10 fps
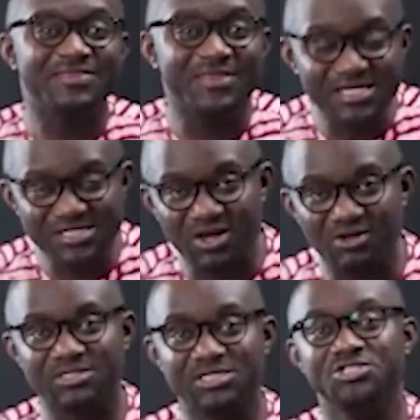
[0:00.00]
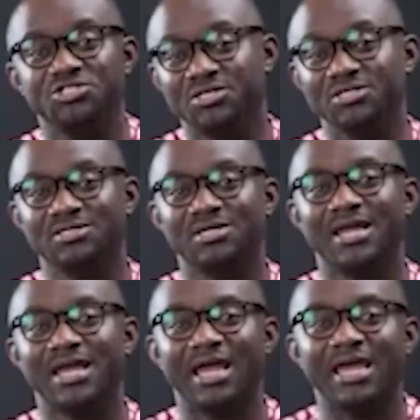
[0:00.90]
This condition
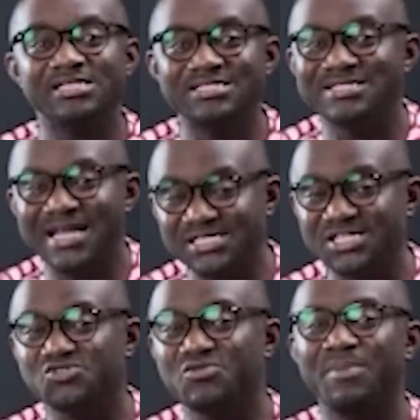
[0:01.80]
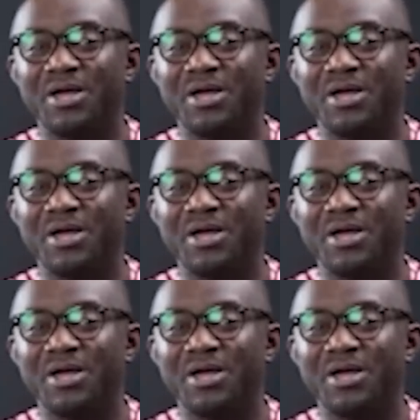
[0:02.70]
is necessary